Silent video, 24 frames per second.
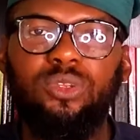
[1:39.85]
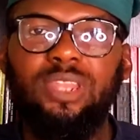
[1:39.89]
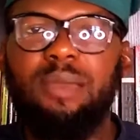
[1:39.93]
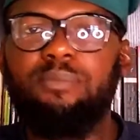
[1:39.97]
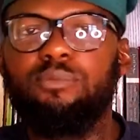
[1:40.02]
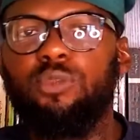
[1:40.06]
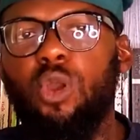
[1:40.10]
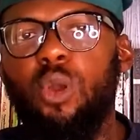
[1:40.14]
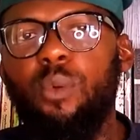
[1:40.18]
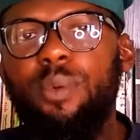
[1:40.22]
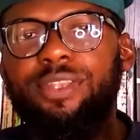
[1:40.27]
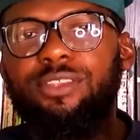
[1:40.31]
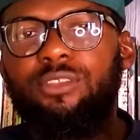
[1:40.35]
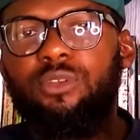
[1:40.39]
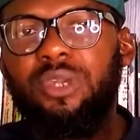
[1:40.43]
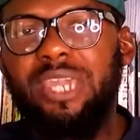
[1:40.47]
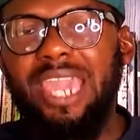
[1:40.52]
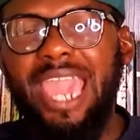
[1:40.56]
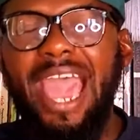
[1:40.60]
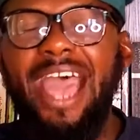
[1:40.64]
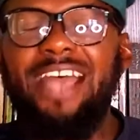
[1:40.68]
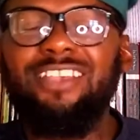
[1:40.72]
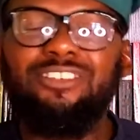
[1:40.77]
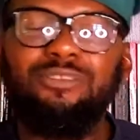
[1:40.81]
I'm going to
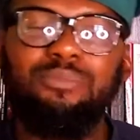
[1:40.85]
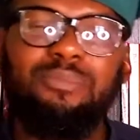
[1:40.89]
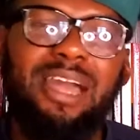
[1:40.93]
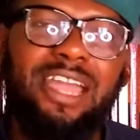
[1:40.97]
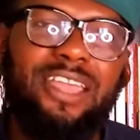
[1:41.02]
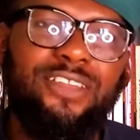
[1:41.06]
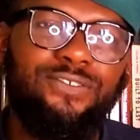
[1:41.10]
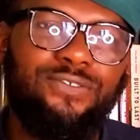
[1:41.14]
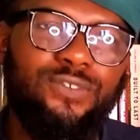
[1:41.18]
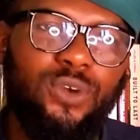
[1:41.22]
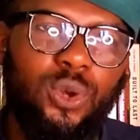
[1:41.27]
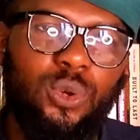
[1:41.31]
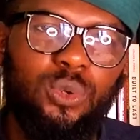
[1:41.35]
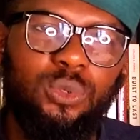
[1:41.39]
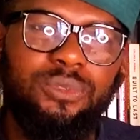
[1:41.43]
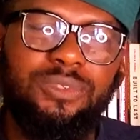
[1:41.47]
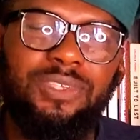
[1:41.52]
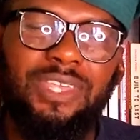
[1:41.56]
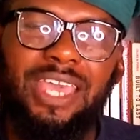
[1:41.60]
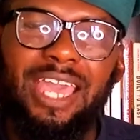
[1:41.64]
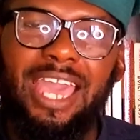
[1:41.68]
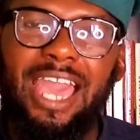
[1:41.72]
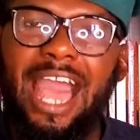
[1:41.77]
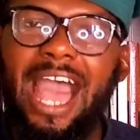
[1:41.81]
cast my vote
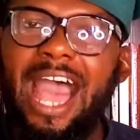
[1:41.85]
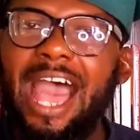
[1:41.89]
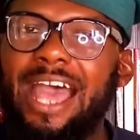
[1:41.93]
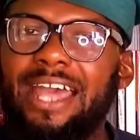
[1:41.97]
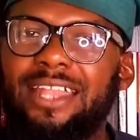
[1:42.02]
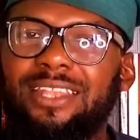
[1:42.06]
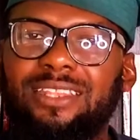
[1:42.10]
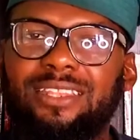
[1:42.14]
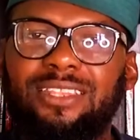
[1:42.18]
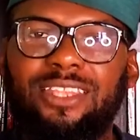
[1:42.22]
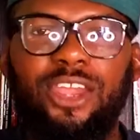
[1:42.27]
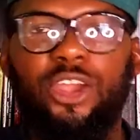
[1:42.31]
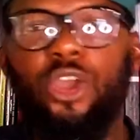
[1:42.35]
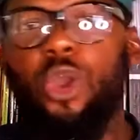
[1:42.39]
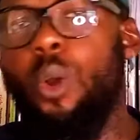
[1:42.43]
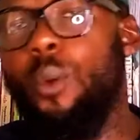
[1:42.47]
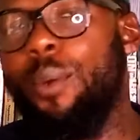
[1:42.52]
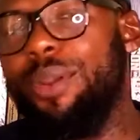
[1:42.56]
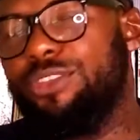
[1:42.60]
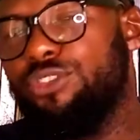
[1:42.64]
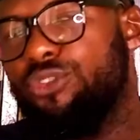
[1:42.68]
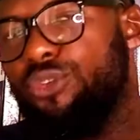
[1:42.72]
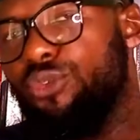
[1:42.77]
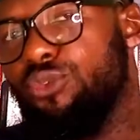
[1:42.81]
and they're
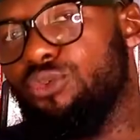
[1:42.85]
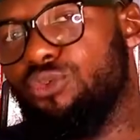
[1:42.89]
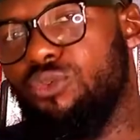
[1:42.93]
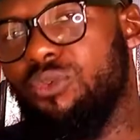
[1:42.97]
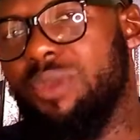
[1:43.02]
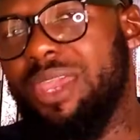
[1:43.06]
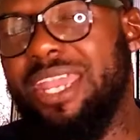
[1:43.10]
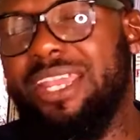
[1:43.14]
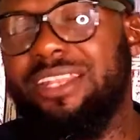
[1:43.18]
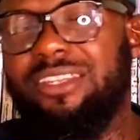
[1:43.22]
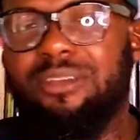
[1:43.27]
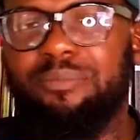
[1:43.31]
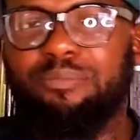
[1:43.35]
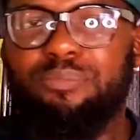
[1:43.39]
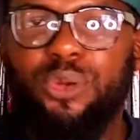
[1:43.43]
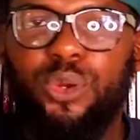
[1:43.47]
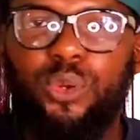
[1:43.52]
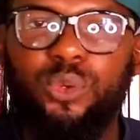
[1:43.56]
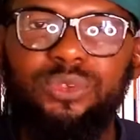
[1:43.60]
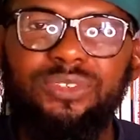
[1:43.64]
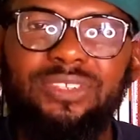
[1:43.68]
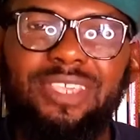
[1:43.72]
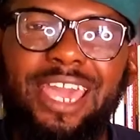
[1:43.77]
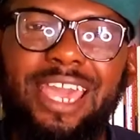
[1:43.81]
going to read the
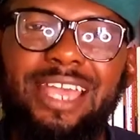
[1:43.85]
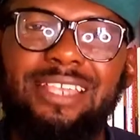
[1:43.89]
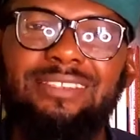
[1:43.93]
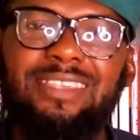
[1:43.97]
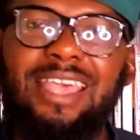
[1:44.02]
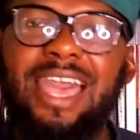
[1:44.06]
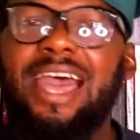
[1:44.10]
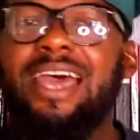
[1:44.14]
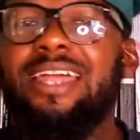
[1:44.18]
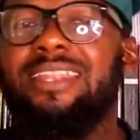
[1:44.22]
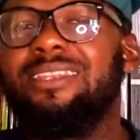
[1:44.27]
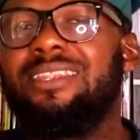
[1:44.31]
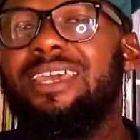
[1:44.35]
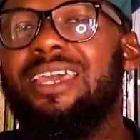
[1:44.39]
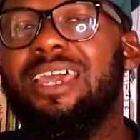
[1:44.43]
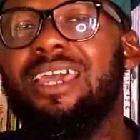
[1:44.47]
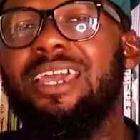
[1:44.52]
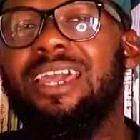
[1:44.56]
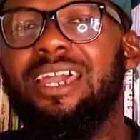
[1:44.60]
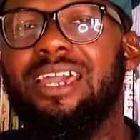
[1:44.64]
process and